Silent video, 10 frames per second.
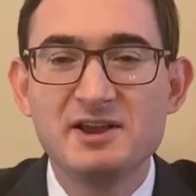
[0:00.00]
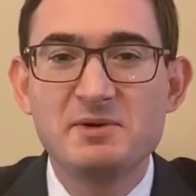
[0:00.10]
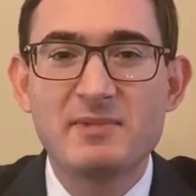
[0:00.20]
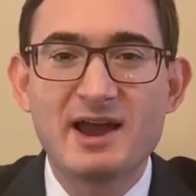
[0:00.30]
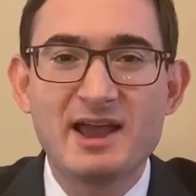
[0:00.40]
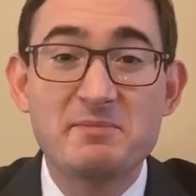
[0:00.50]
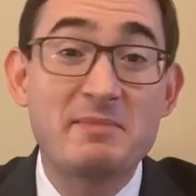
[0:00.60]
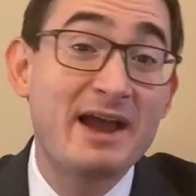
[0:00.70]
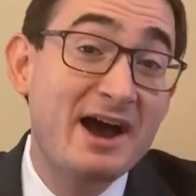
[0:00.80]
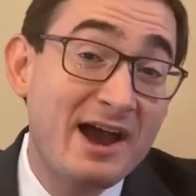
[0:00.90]

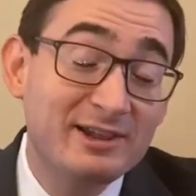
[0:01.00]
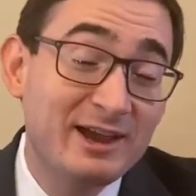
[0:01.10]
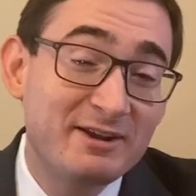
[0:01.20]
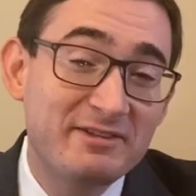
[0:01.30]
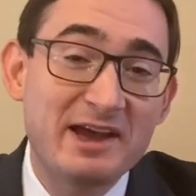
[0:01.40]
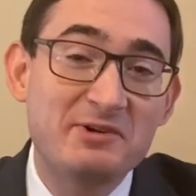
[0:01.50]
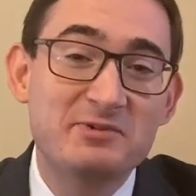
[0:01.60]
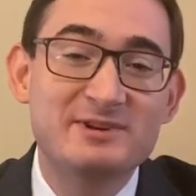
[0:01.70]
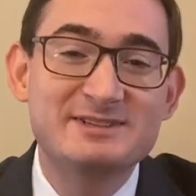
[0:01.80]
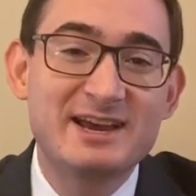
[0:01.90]
My highlight of that
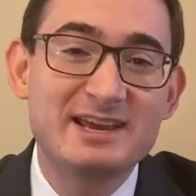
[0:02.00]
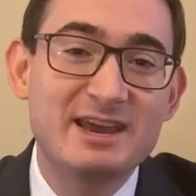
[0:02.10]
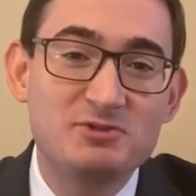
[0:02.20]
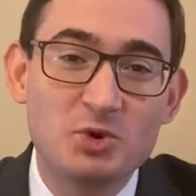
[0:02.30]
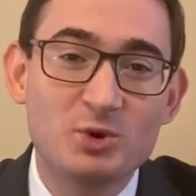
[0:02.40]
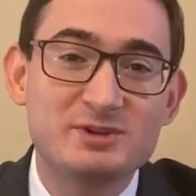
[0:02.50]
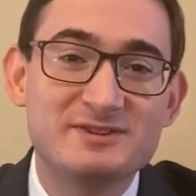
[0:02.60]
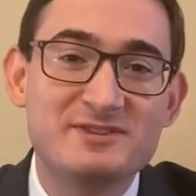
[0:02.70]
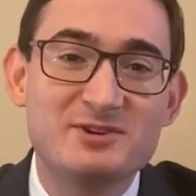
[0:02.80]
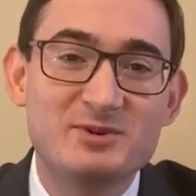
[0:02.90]
was I gave tours of
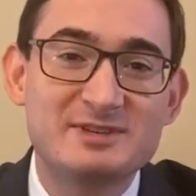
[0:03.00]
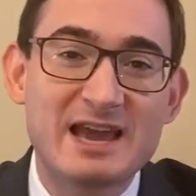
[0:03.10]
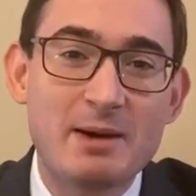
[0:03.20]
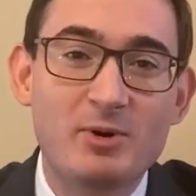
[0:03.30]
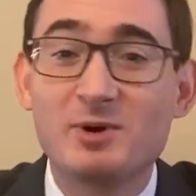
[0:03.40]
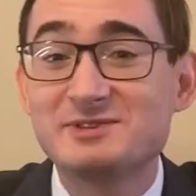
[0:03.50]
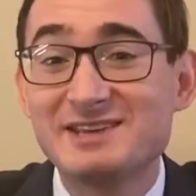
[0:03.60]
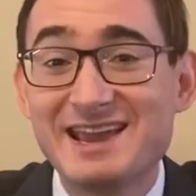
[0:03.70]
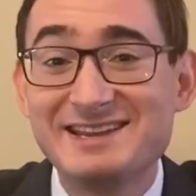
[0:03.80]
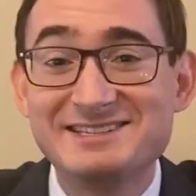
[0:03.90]
the U.S. Capitol. I was
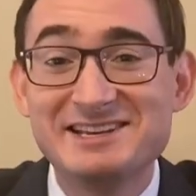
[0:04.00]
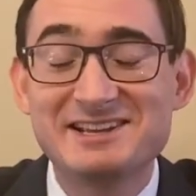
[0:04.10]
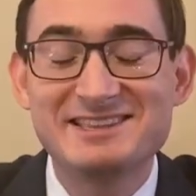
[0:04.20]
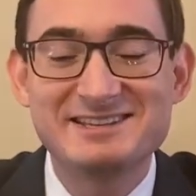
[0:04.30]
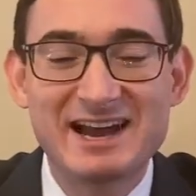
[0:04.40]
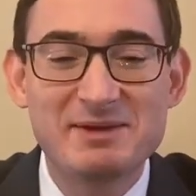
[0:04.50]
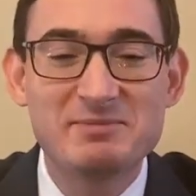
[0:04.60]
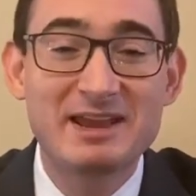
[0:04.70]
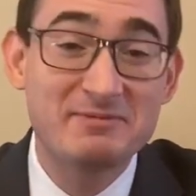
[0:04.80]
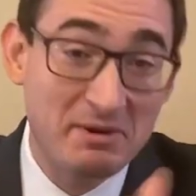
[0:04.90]
18 at the time.
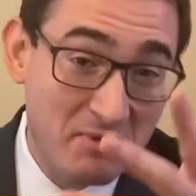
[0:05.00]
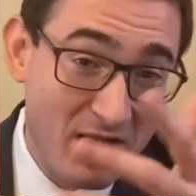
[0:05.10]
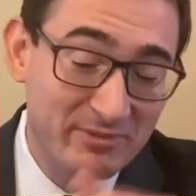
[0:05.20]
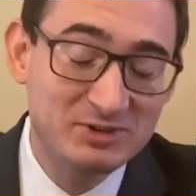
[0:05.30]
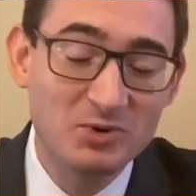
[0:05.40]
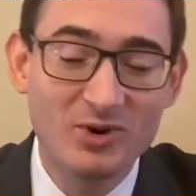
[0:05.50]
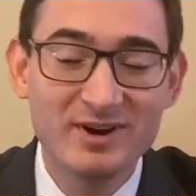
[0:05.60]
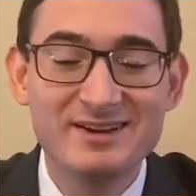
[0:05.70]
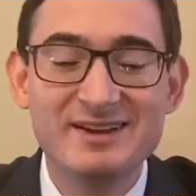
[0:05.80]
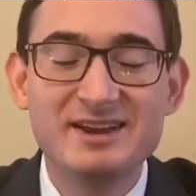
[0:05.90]
I gave my mom a tour,
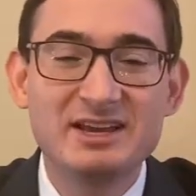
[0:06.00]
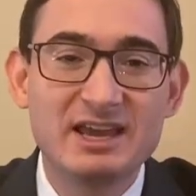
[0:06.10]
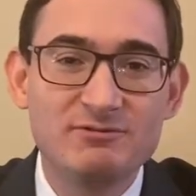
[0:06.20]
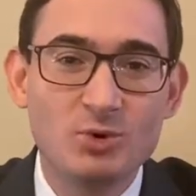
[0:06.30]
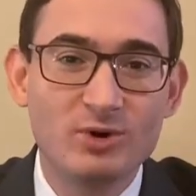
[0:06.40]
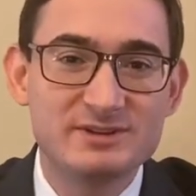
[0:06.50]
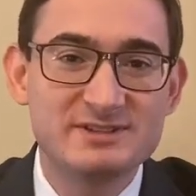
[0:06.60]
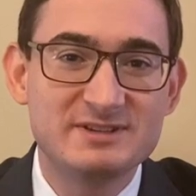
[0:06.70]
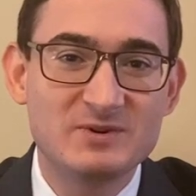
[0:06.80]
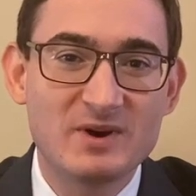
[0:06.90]
gave tours
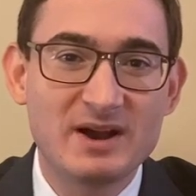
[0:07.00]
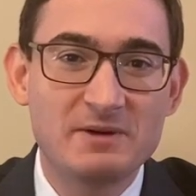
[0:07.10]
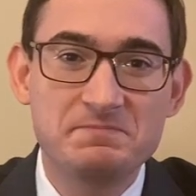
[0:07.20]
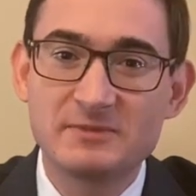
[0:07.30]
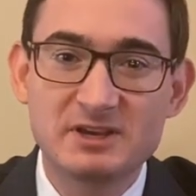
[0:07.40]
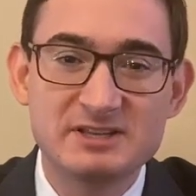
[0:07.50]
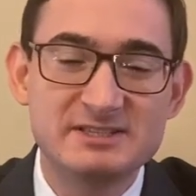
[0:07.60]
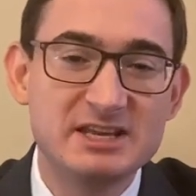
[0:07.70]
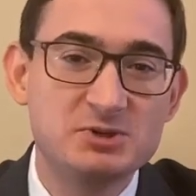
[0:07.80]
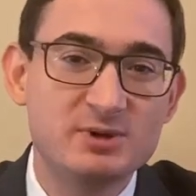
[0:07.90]
to
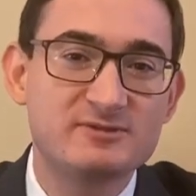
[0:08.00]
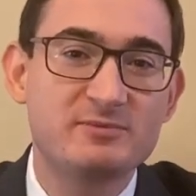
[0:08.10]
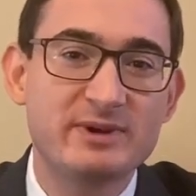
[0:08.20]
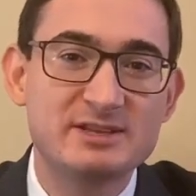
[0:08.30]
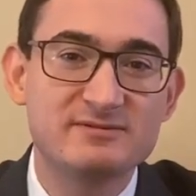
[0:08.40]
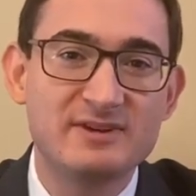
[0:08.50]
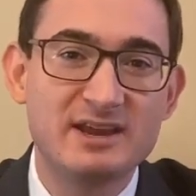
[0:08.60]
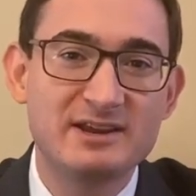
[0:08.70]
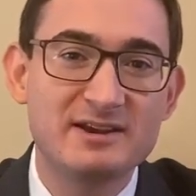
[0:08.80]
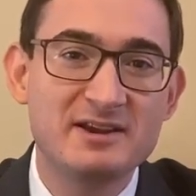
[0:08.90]
constituents from
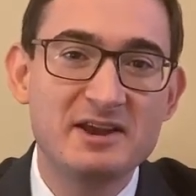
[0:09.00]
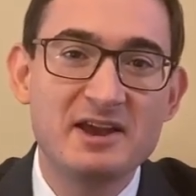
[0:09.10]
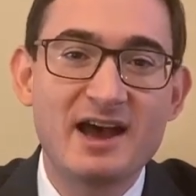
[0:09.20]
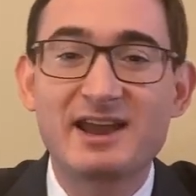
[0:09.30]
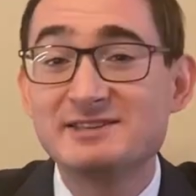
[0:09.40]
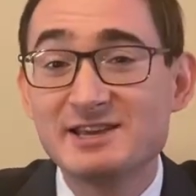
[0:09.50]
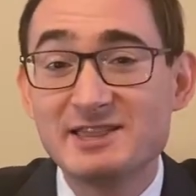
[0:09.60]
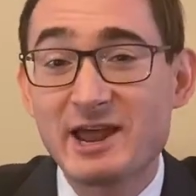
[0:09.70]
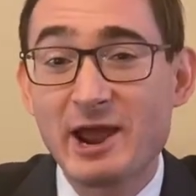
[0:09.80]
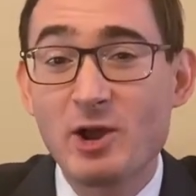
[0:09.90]
Pennsylvania. I can say
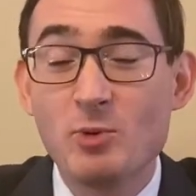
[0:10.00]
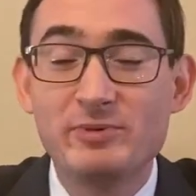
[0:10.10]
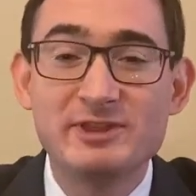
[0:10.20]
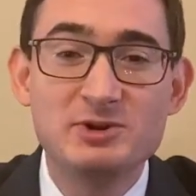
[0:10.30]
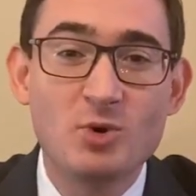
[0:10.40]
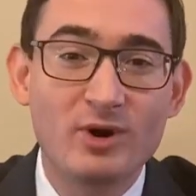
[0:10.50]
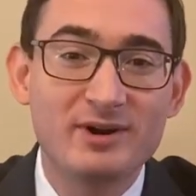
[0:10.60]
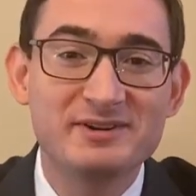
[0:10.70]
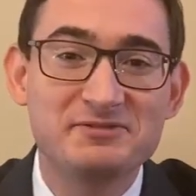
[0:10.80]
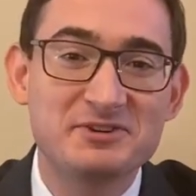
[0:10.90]
that I opened the
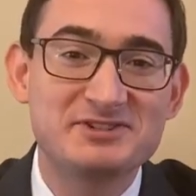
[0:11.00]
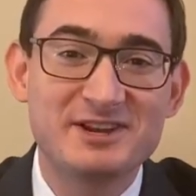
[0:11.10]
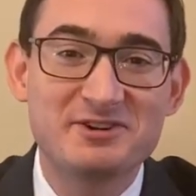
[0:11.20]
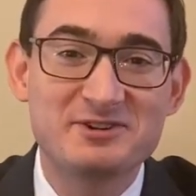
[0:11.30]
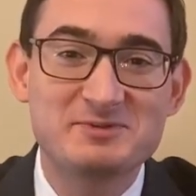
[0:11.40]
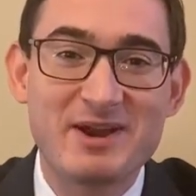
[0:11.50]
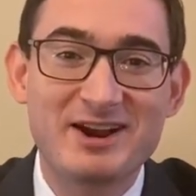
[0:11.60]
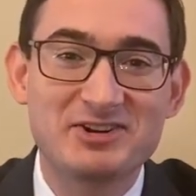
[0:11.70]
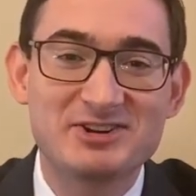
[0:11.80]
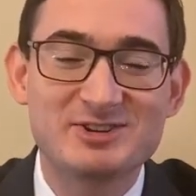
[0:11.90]
door for Senator
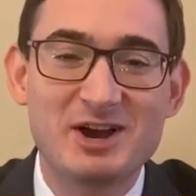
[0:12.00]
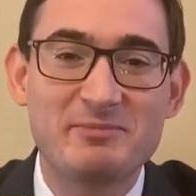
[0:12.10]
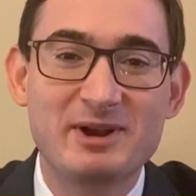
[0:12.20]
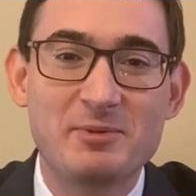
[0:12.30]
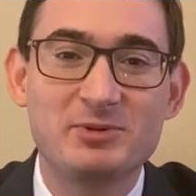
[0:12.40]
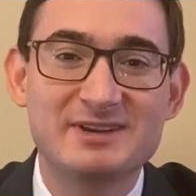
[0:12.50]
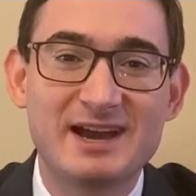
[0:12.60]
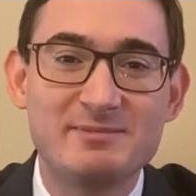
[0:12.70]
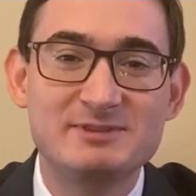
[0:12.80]
Specter. I saw him a couple times.